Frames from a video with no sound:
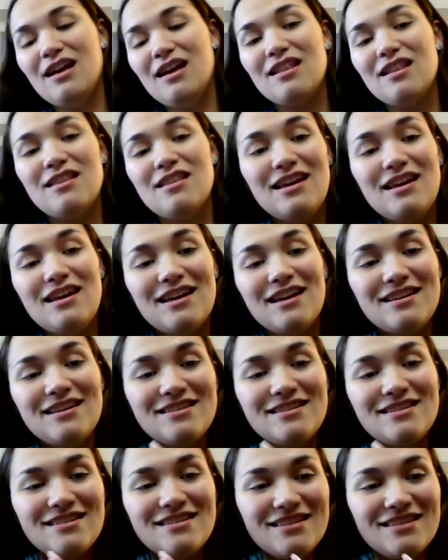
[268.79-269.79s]

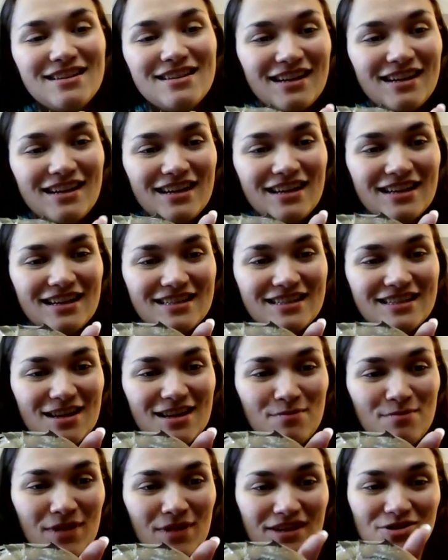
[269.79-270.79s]
This is a
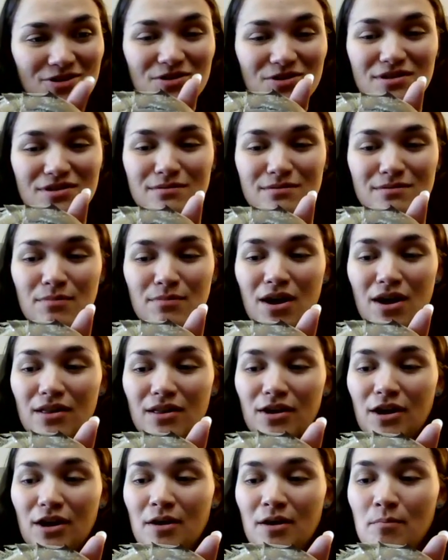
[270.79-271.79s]
much
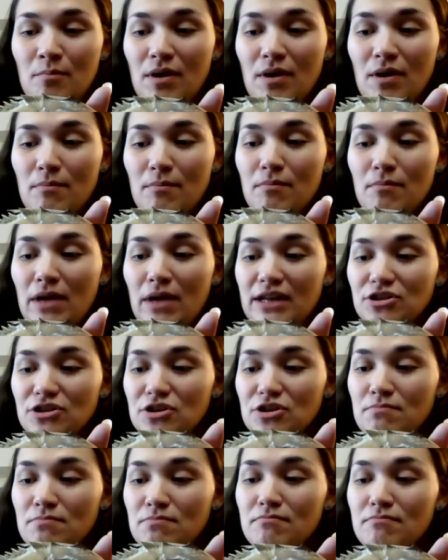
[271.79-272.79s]
smaller but
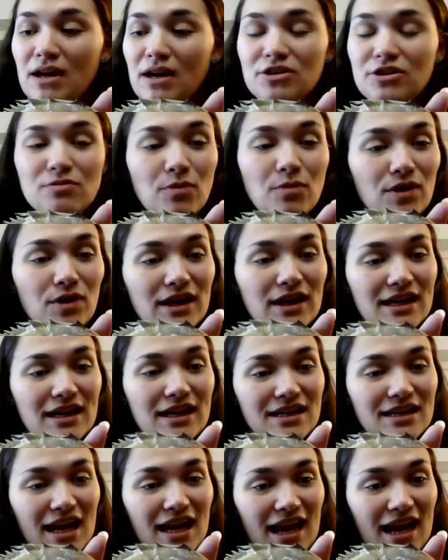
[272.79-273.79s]
much, much more
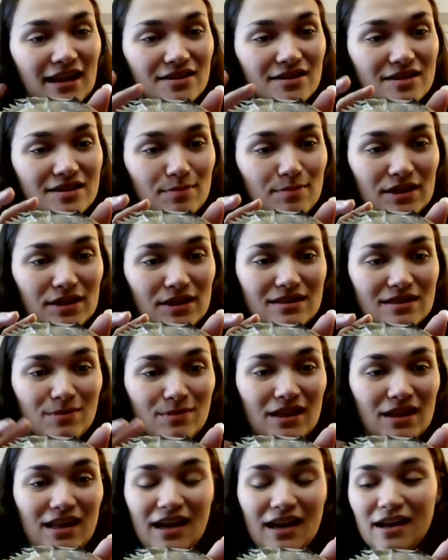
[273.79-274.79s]
intact
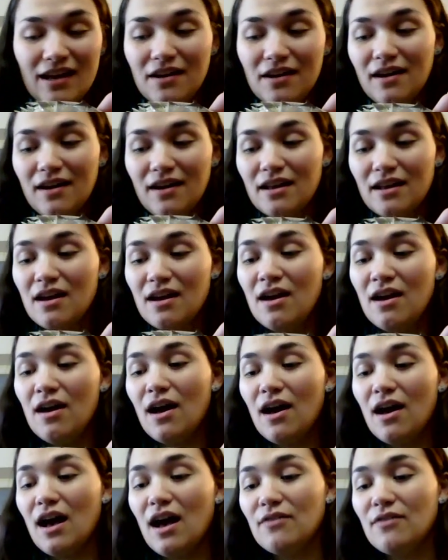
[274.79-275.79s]
specimen that I got
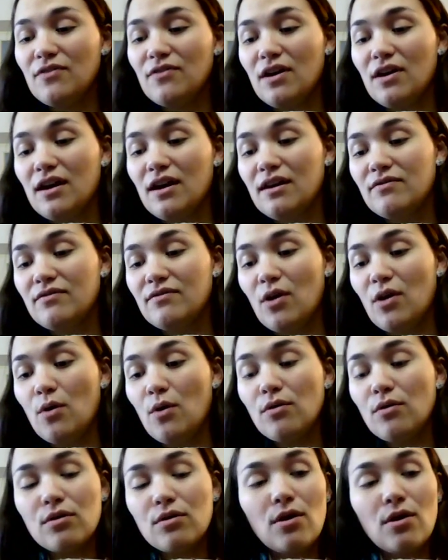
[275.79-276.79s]
off of
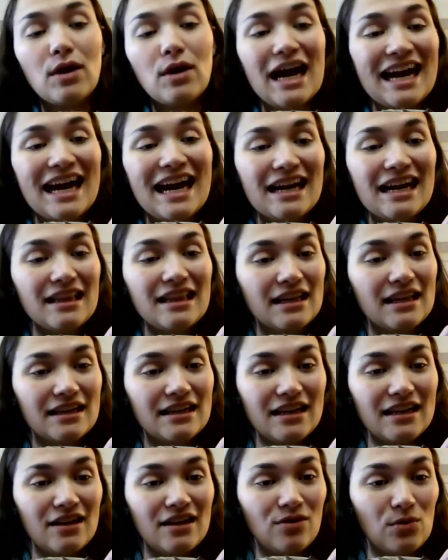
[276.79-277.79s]
Ocracoke Island
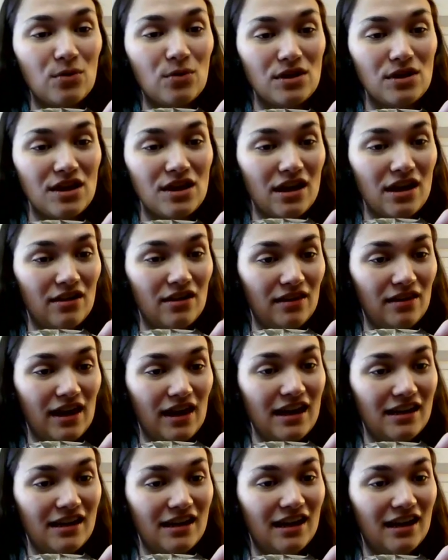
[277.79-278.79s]
in North
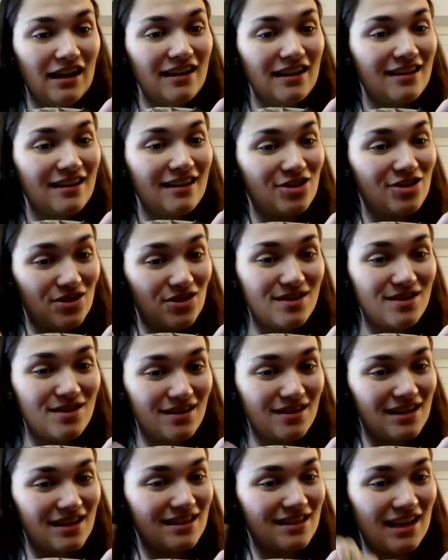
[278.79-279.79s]
Carolina
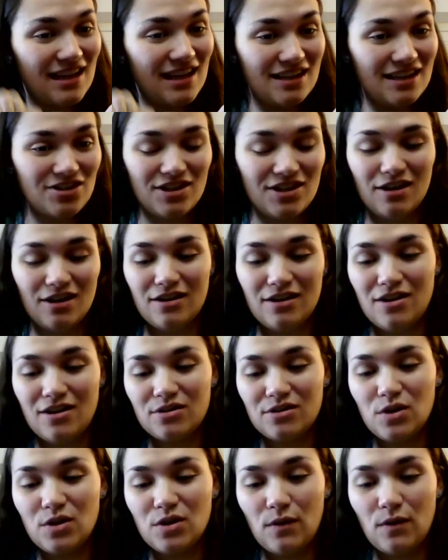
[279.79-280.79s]
just this last year in
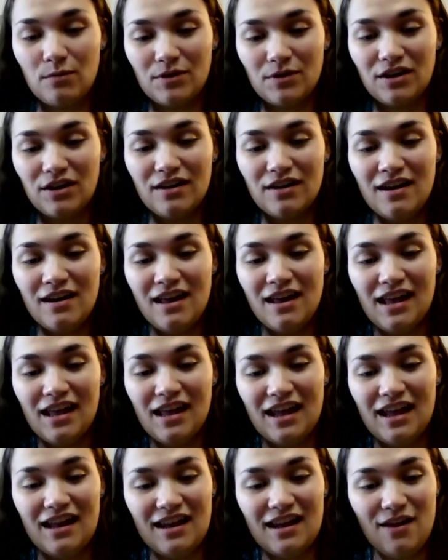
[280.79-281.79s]
October.
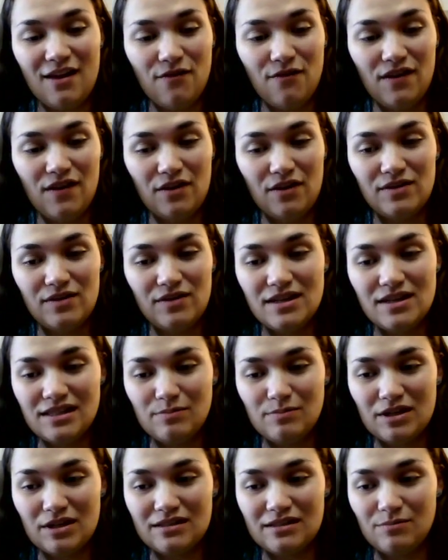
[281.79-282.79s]
And I found this
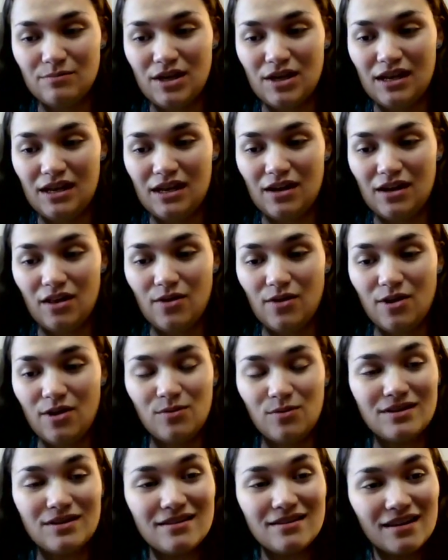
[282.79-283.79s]
specimen along
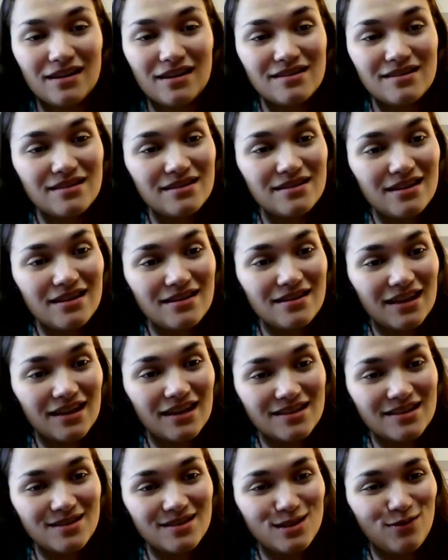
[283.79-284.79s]
with dozens and
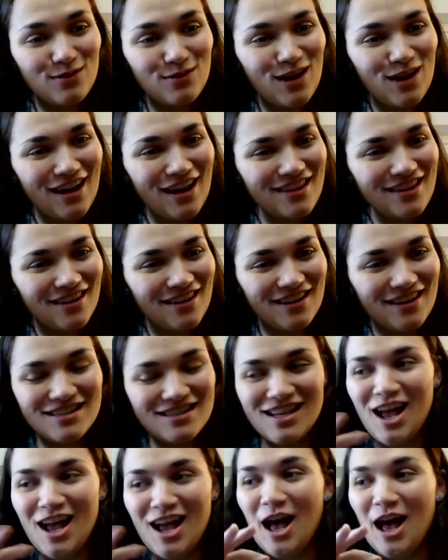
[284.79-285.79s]
dozens of others
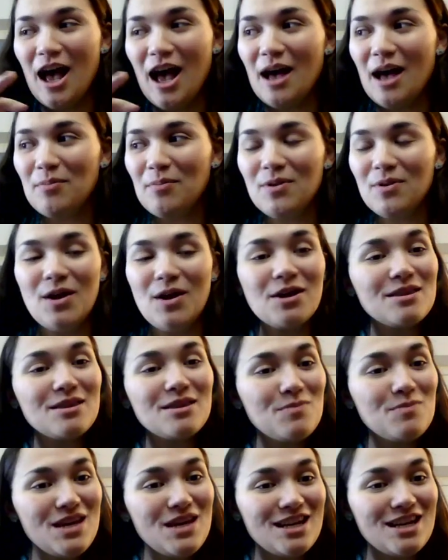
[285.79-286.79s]
up along
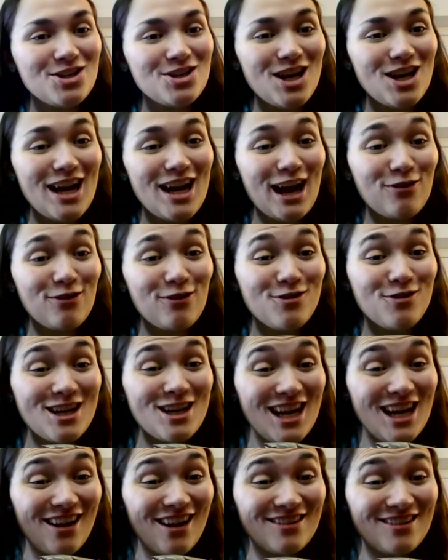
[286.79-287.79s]
the beach, and I freaked
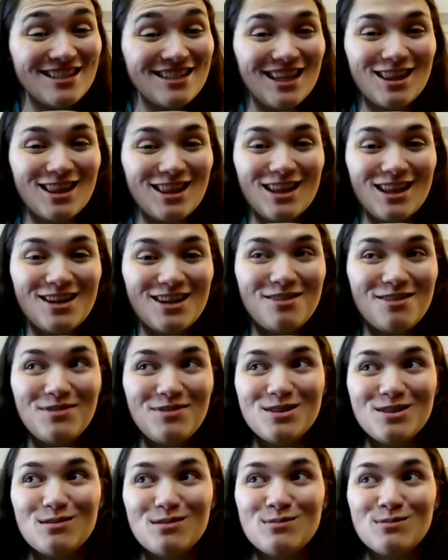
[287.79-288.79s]
out because I thought there had
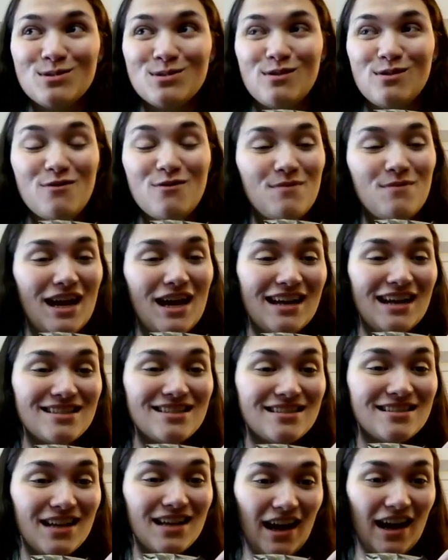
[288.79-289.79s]
been some sort of mass
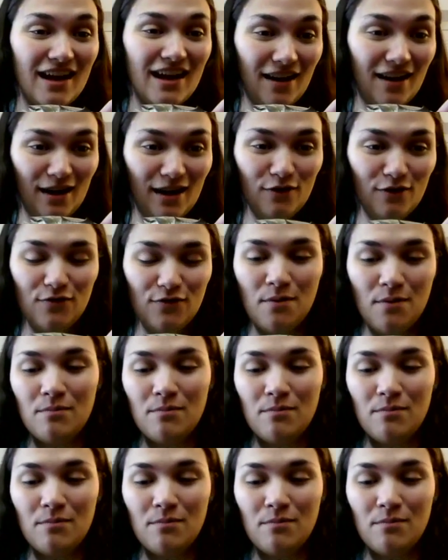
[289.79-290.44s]
die-off.